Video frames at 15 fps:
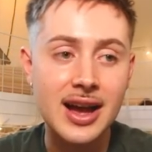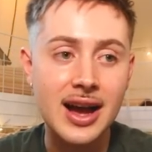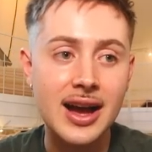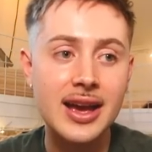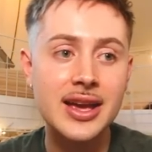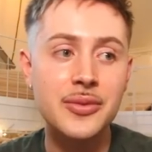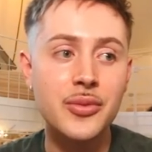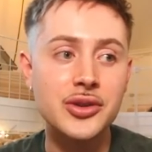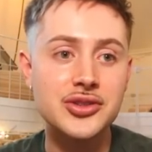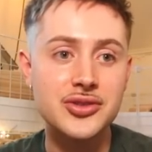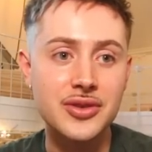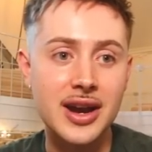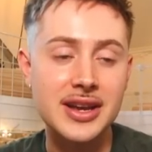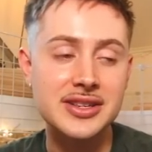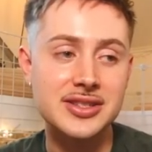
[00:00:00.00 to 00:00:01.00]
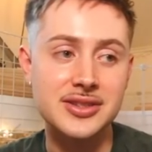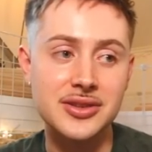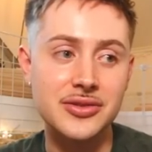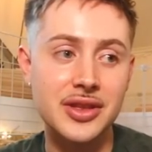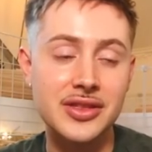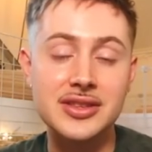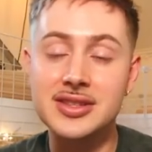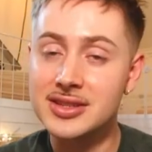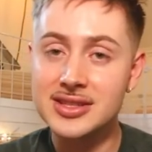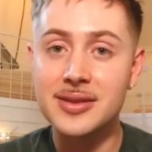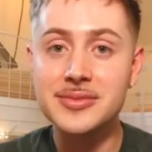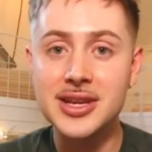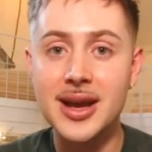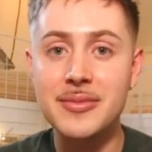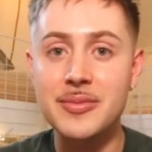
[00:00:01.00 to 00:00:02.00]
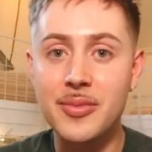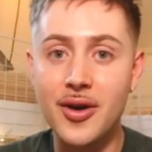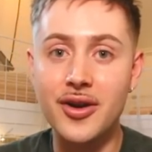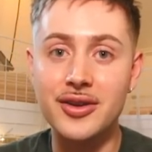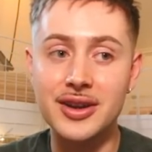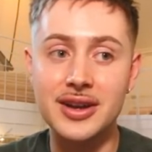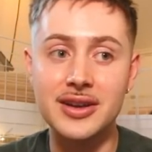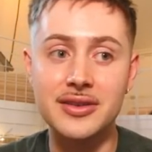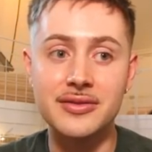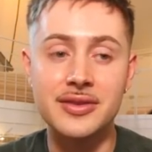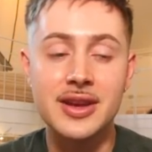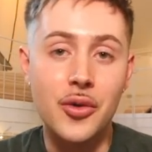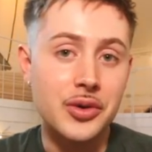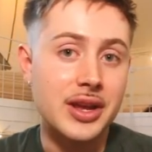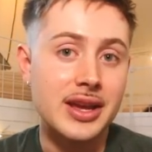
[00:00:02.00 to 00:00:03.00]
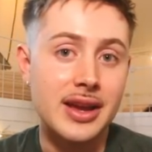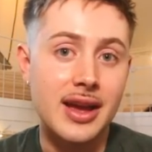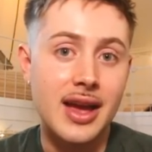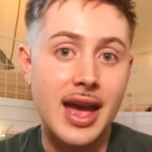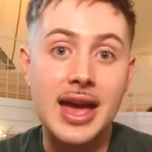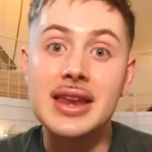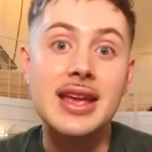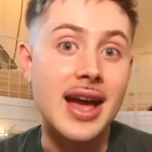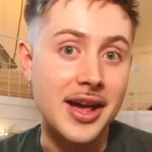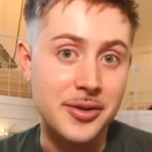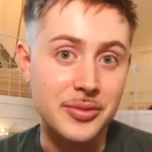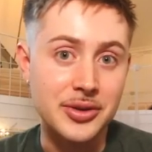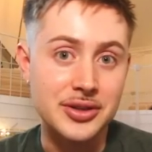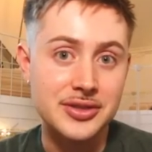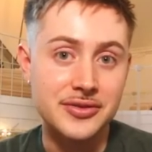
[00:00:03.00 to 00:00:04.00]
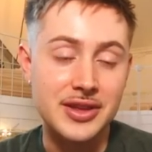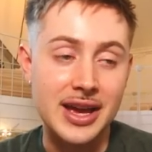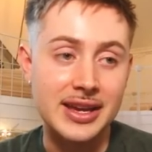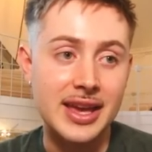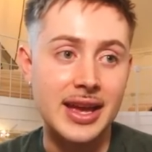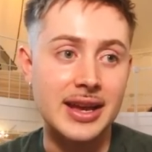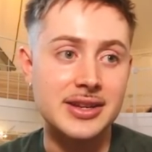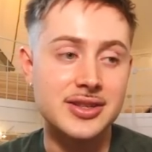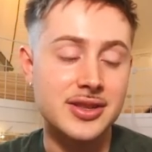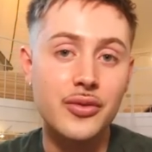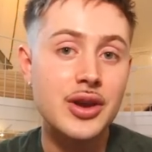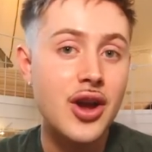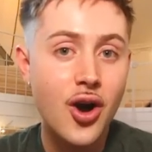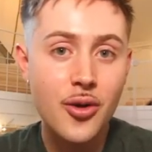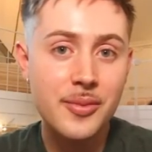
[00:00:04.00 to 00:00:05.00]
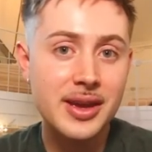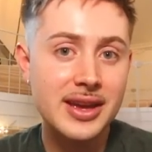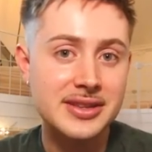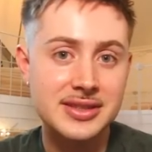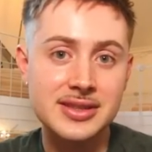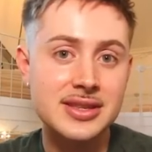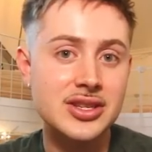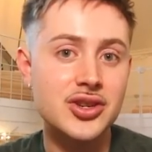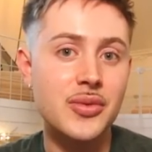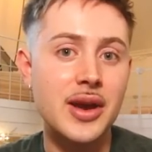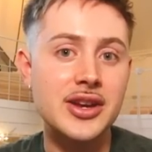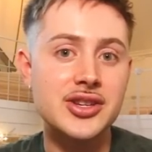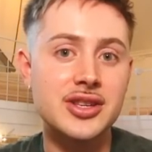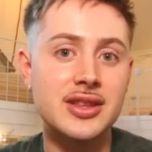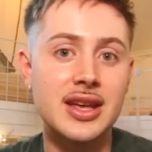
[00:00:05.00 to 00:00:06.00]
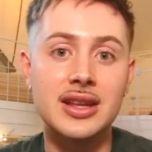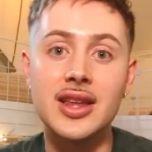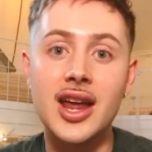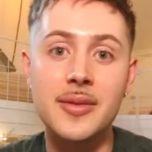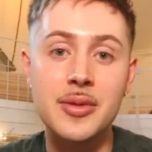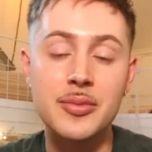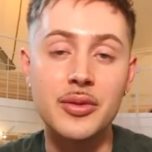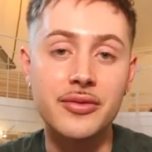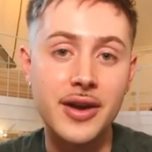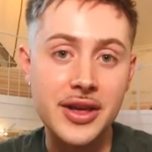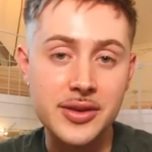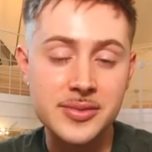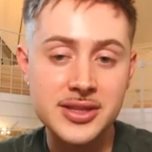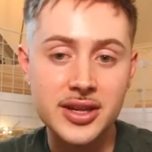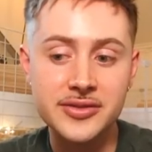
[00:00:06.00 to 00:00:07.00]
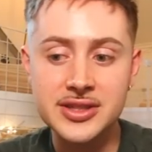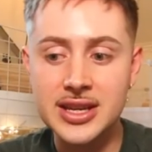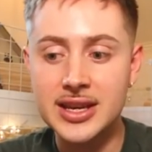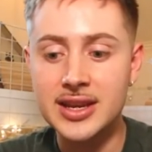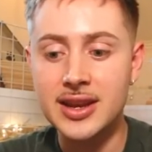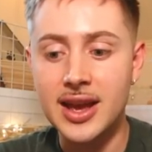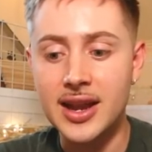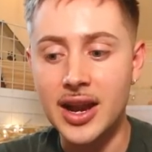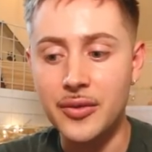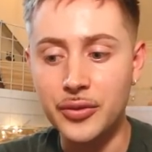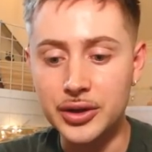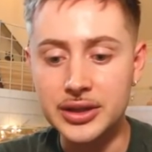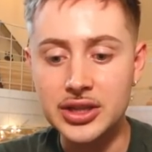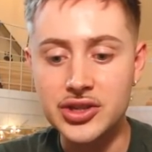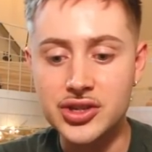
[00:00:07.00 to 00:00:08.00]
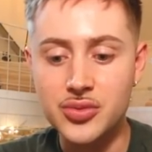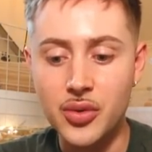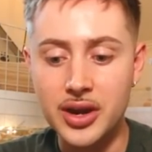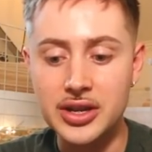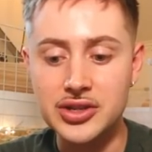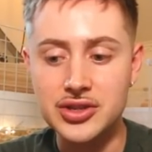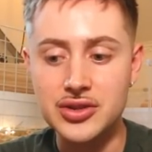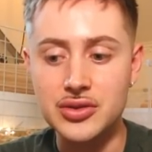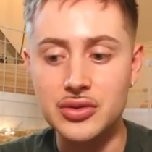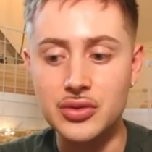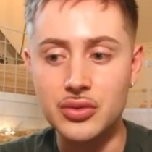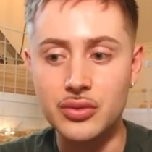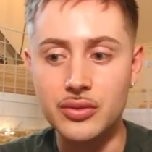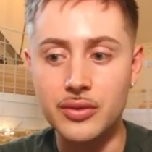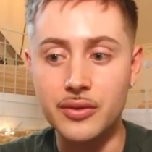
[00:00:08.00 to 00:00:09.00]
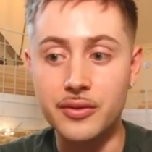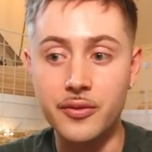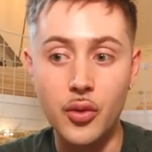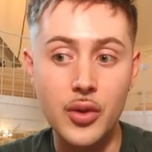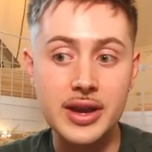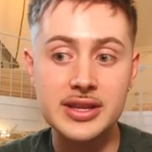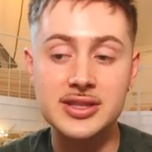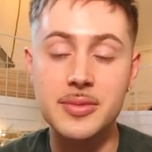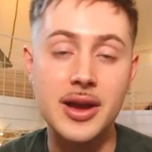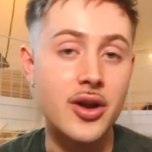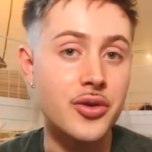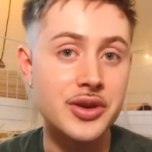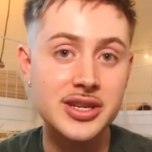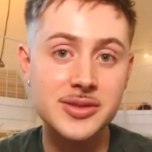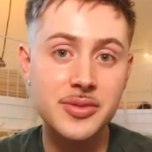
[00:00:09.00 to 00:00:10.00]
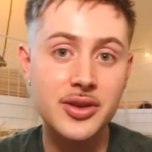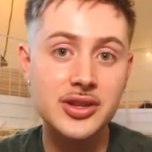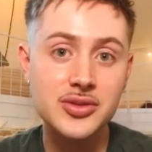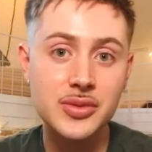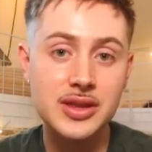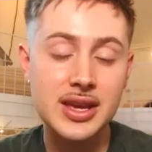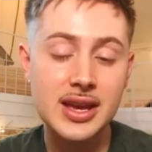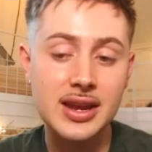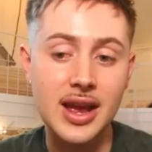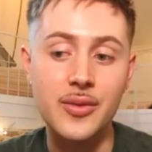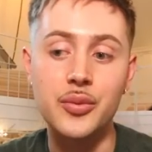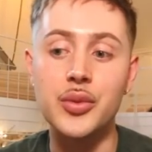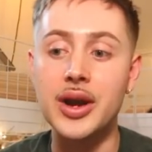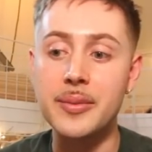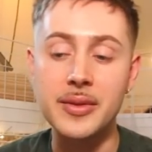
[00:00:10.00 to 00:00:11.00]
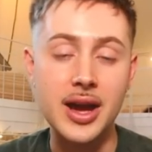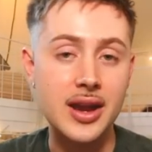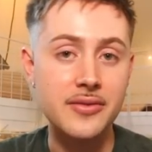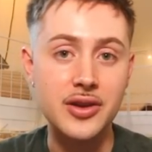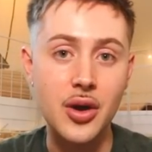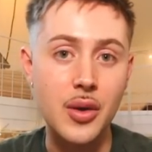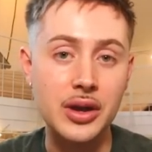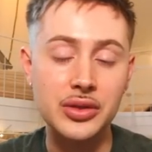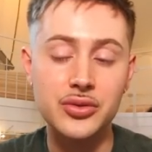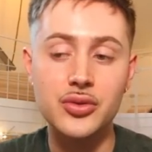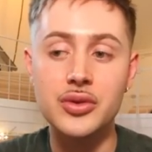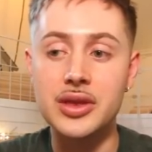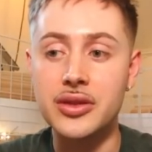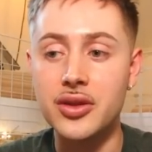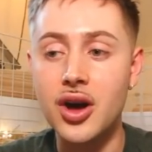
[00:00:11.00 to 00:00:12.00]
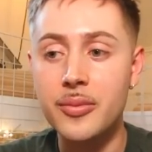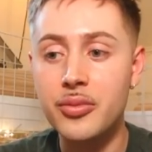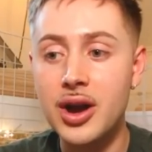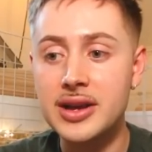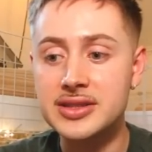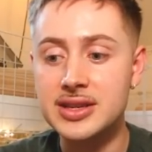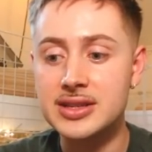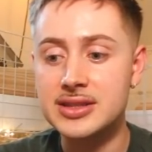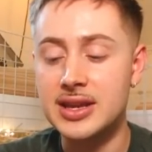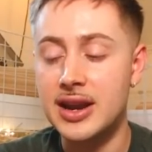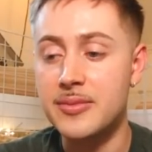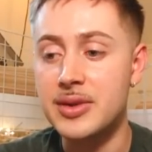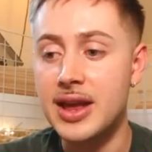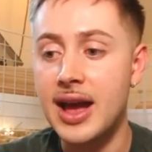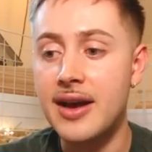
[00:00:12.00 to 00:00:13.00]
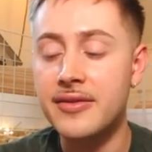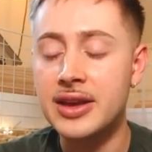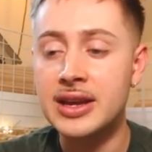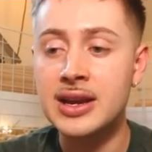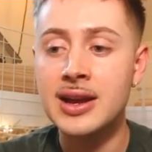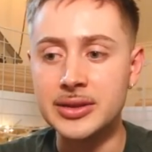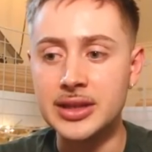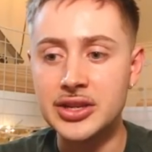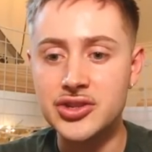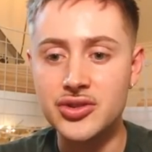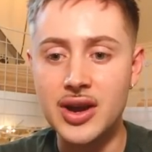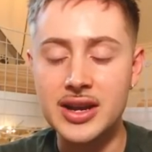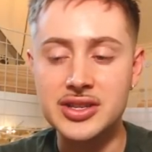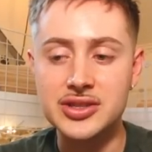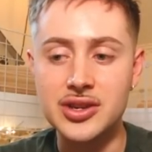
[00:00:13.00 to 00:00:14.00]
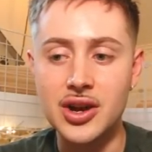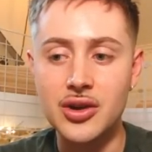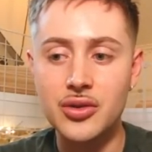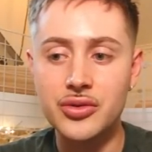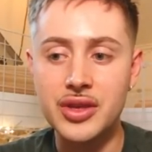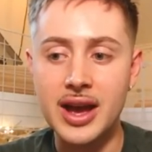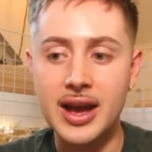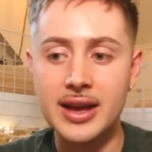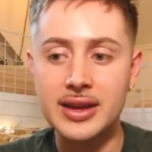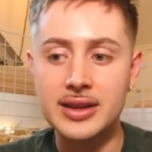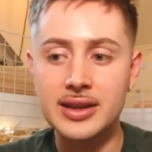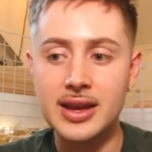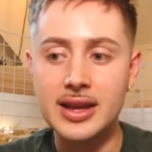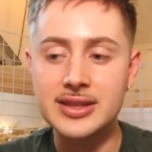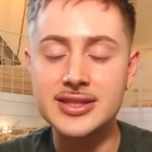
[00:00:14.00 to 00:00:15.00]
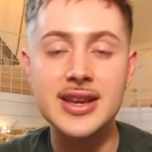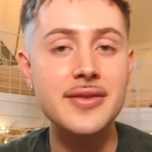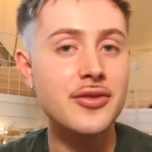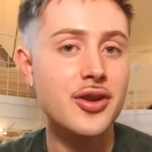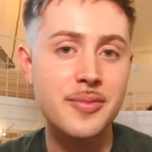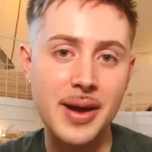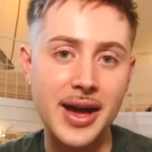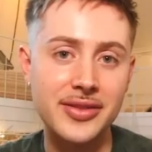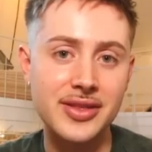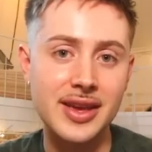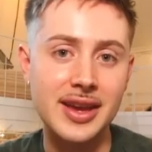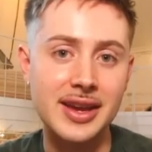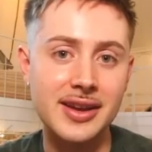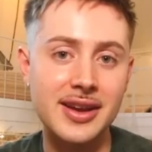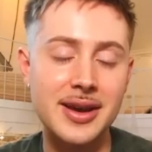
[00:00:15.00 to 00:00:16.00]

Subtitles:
I want you guys to know that this is sometime a part of owning any animals for that case. Rehoming is a situation that a lot of people find themselves in, and I really just wanted to voice my own experience with it and what I'm kind of going through and the thought process that I've been having, and let you guys know that it's never a bad thing.